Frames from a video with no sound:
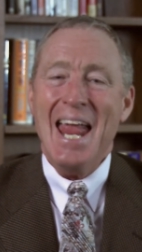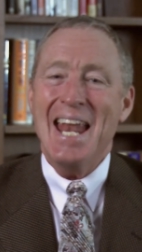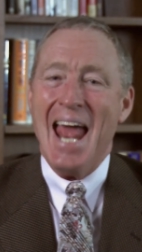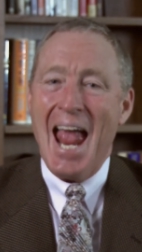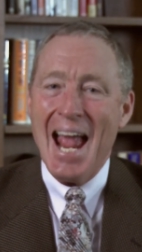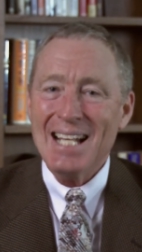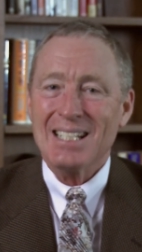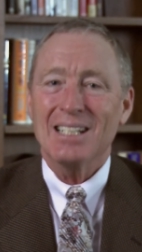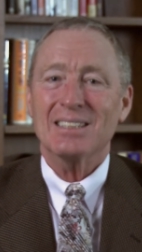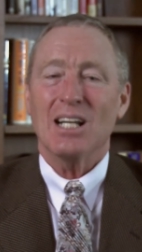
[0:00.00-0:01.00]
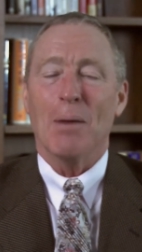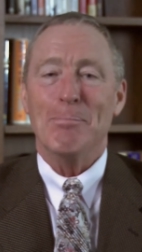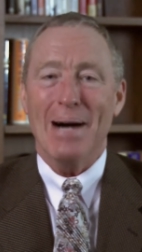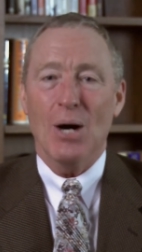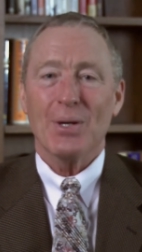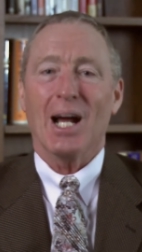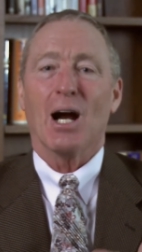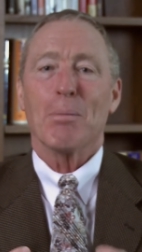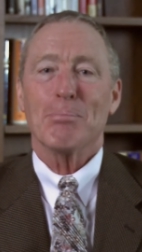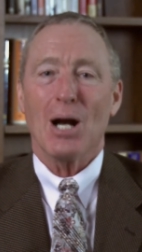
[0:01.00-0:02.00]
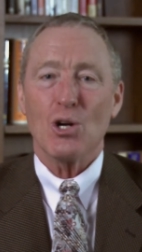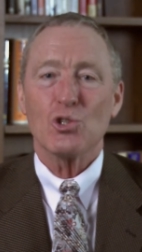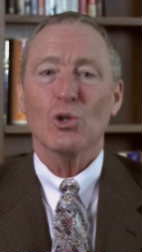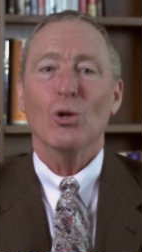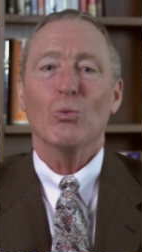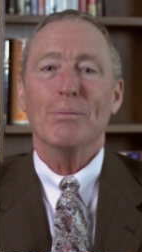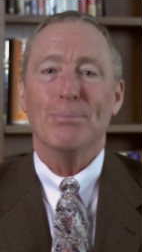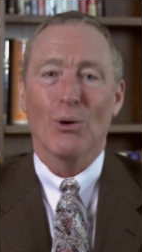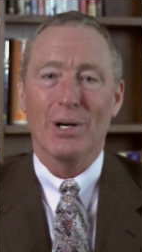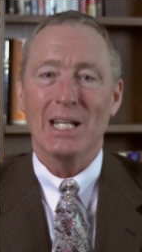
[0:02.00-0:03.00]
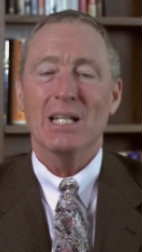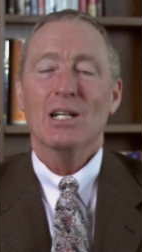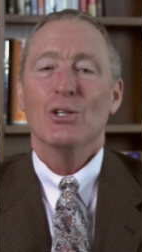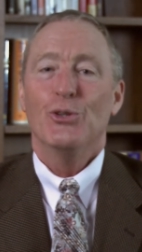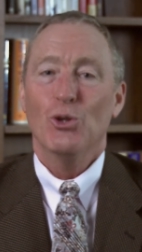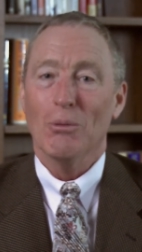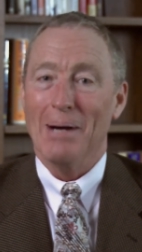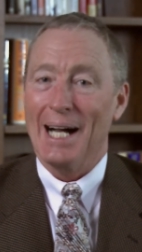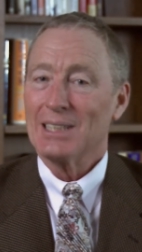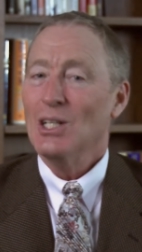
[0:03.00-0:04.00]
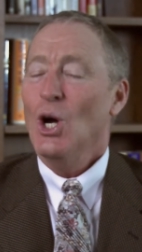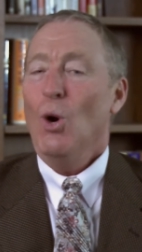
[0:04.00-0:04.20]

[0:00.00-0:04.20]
and ask us about our Parcel Reporting Toolbox.